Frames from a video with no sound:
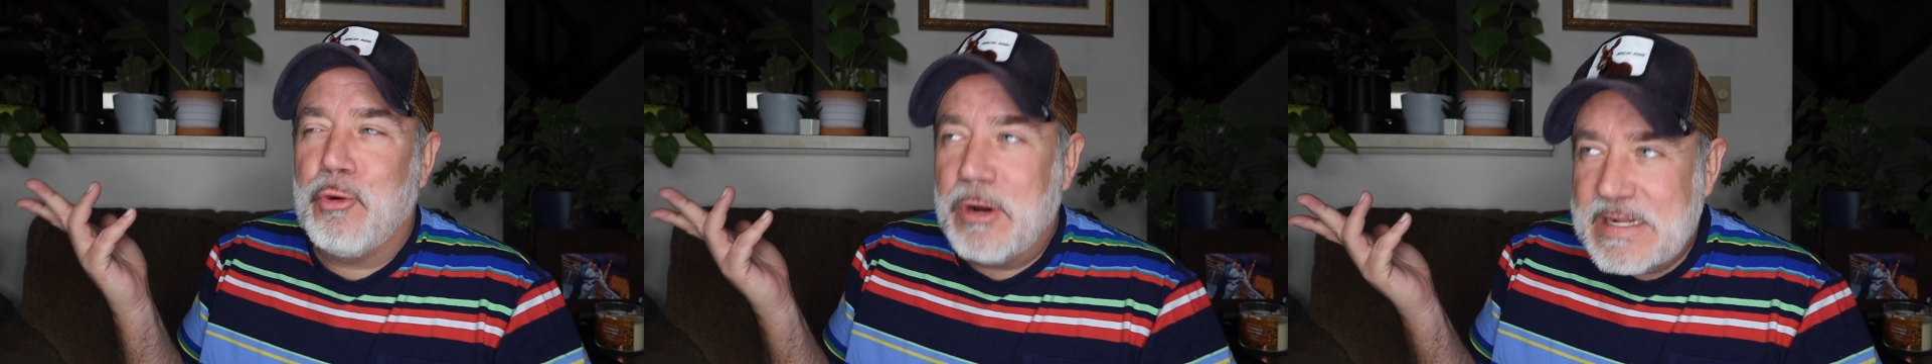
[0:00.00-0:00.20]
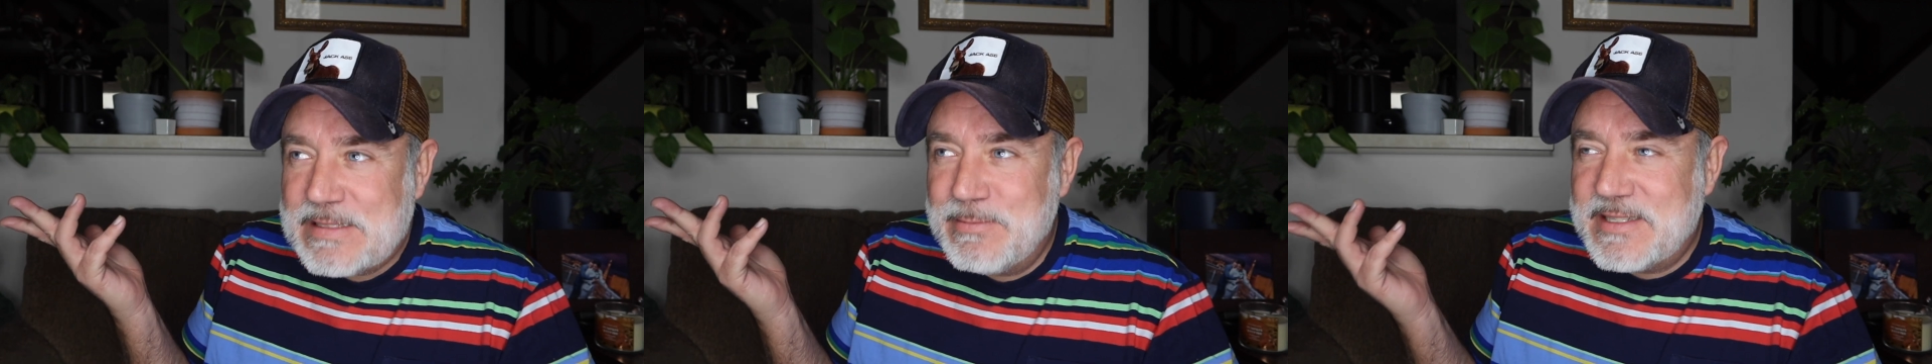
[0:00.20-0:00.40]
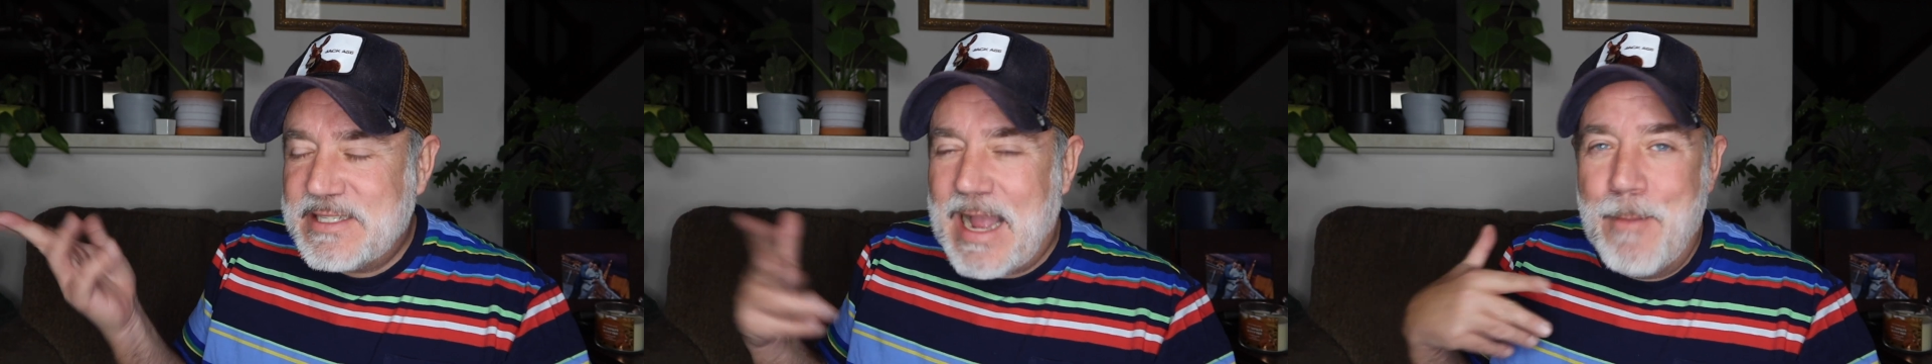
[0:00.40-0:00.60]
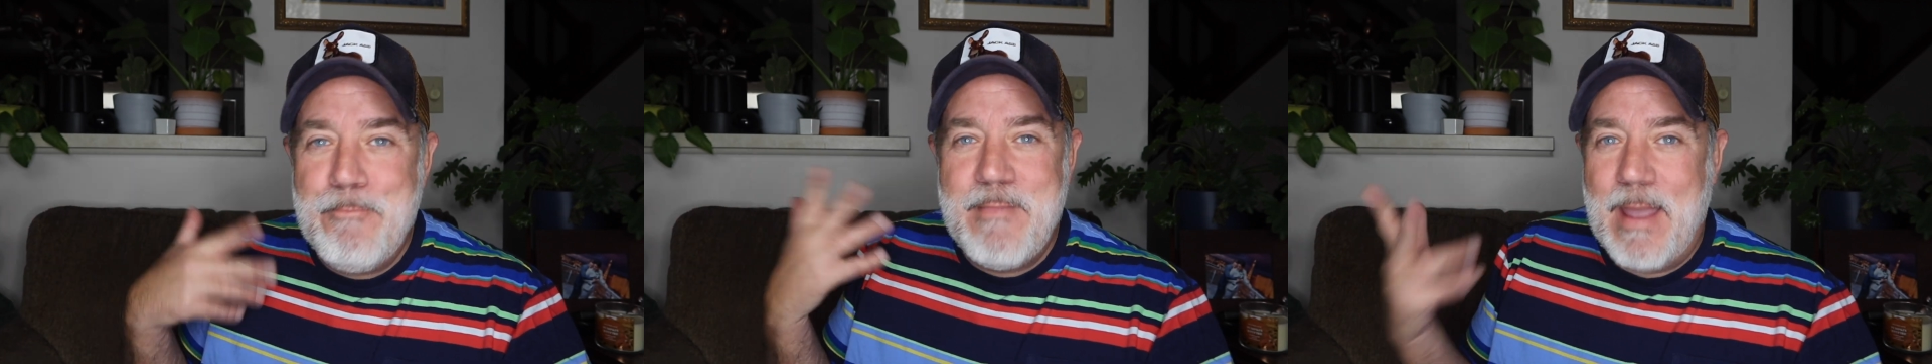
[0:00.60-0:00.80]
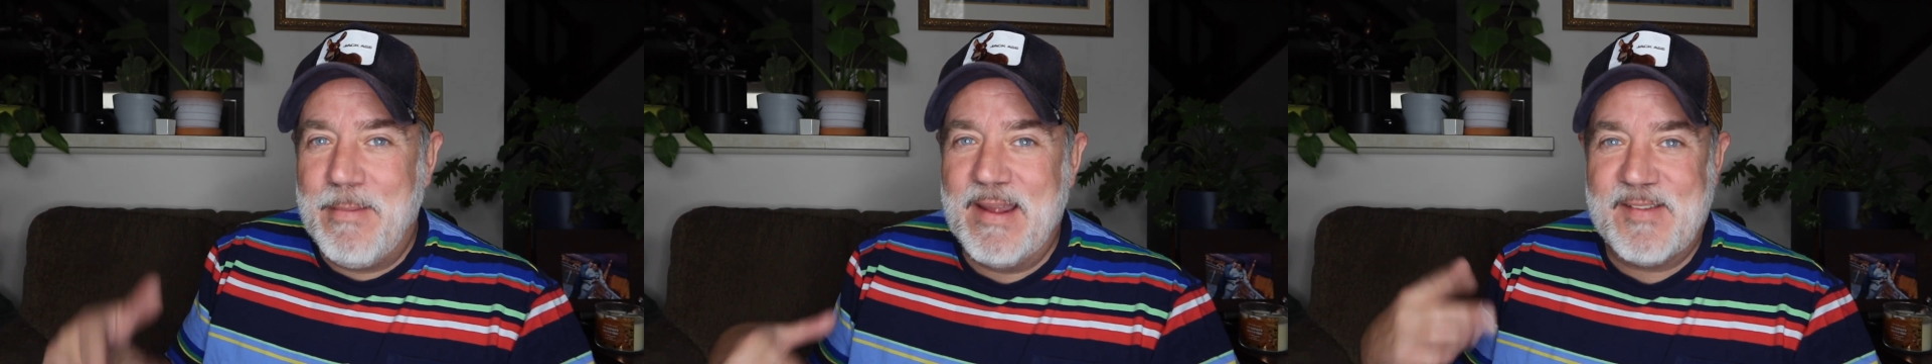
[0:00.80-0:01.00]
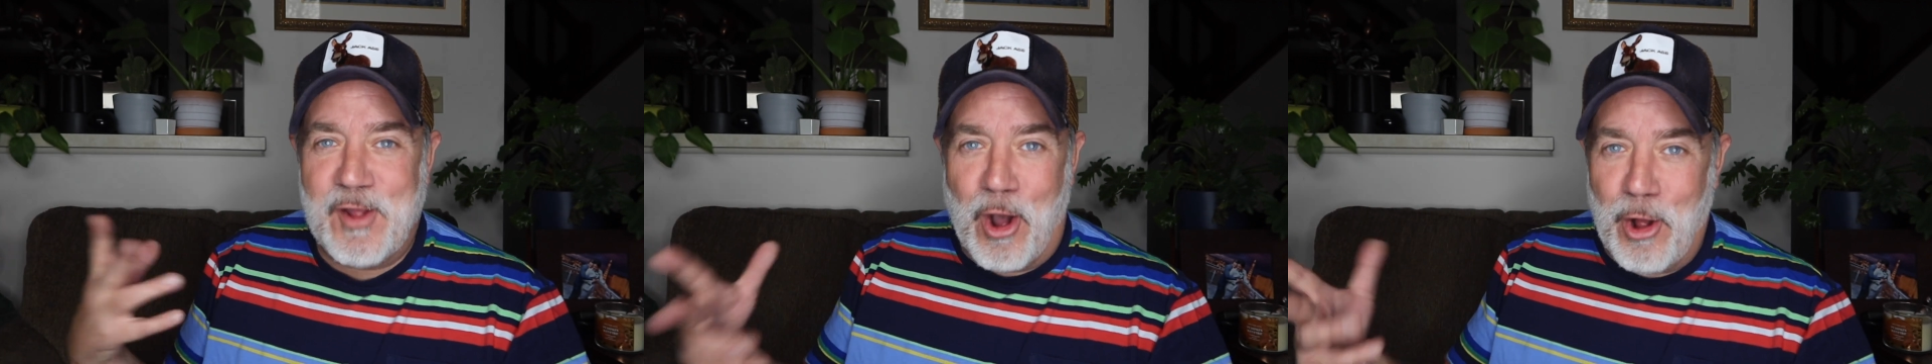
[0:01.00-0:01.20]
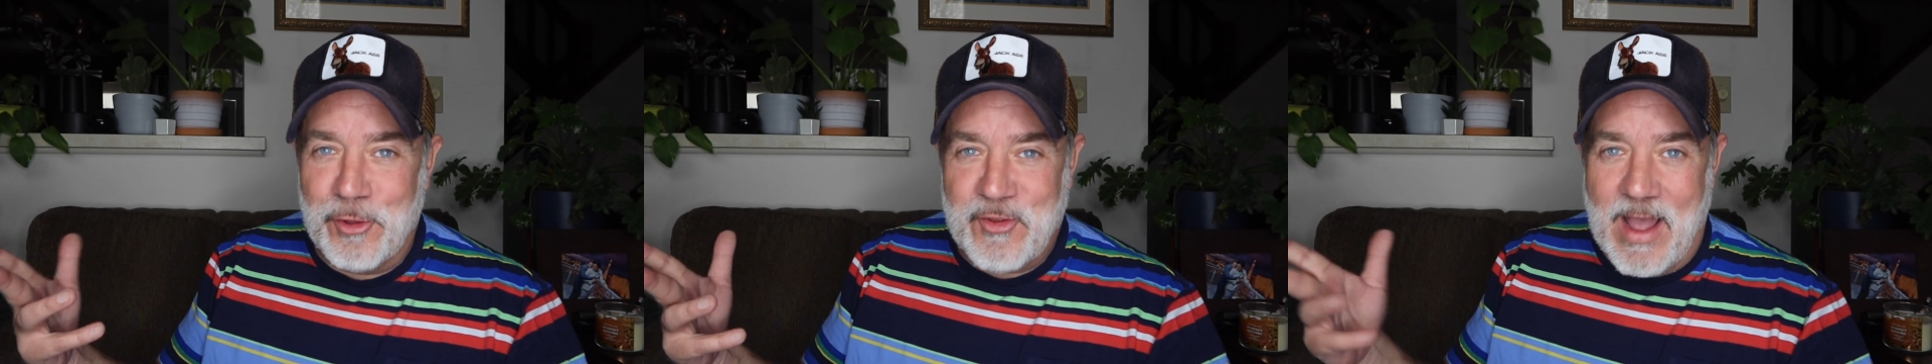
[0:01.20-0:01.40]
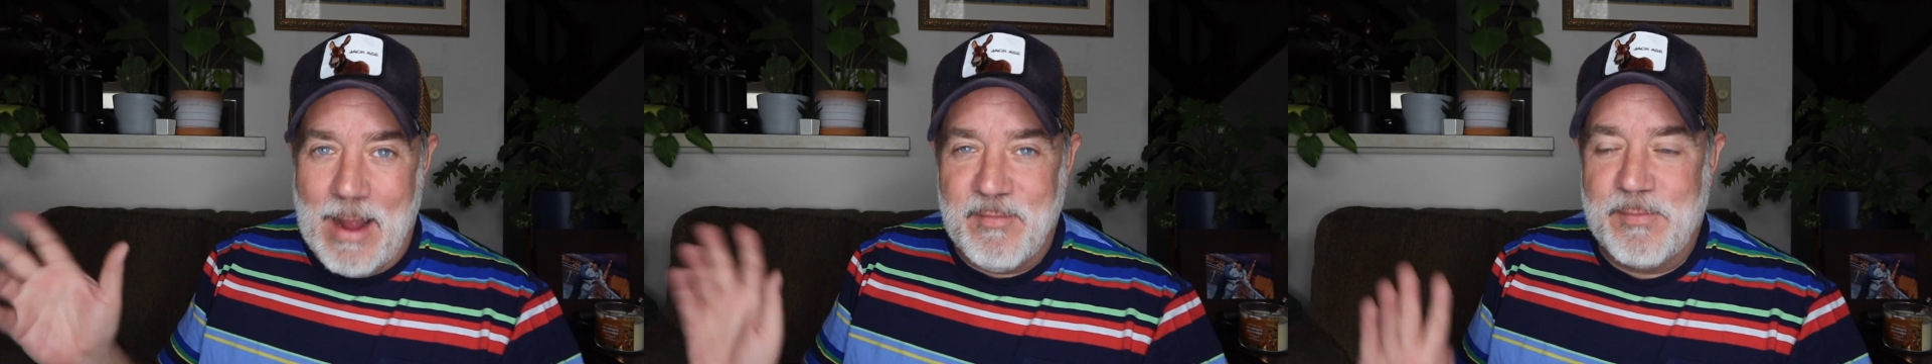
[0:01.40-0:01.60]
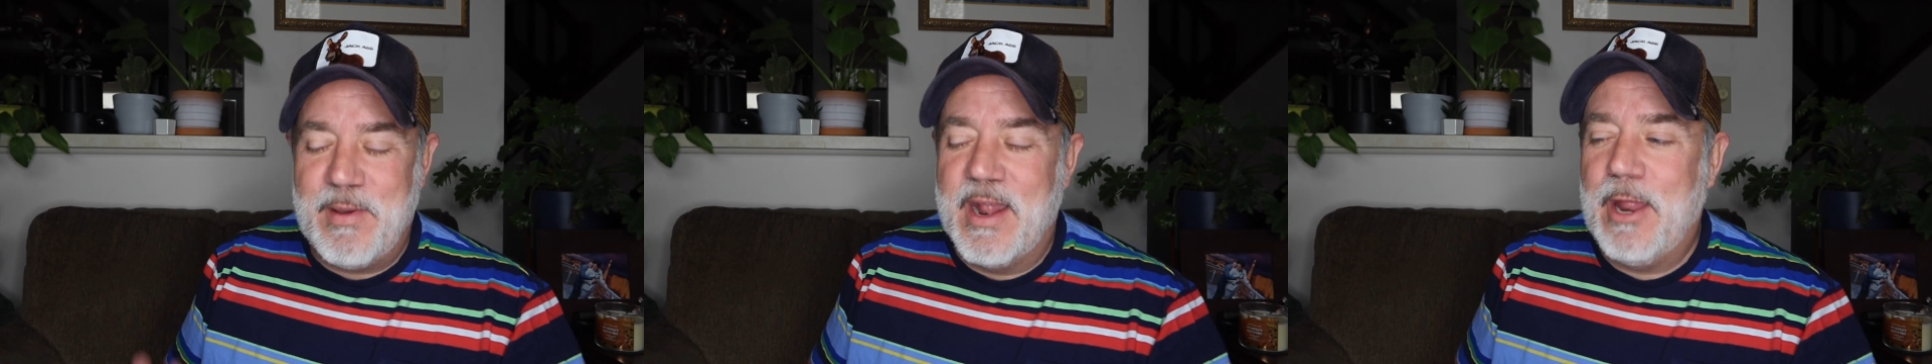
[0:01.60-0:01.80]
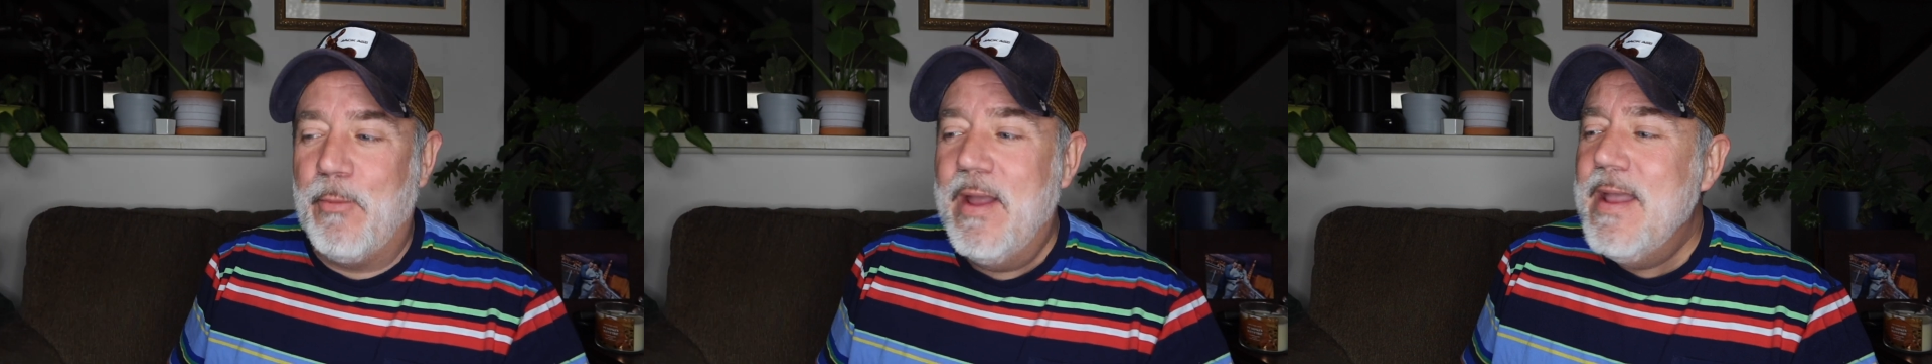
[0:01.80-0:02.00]
Christmas time? Maybe it's all times,
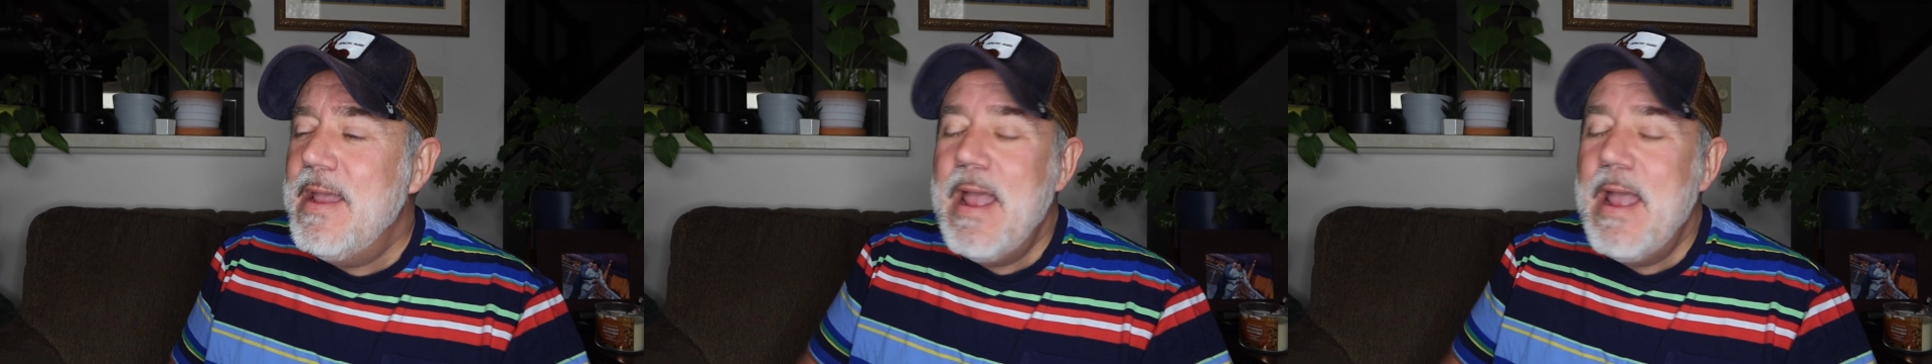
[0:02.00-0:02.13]
but anyway,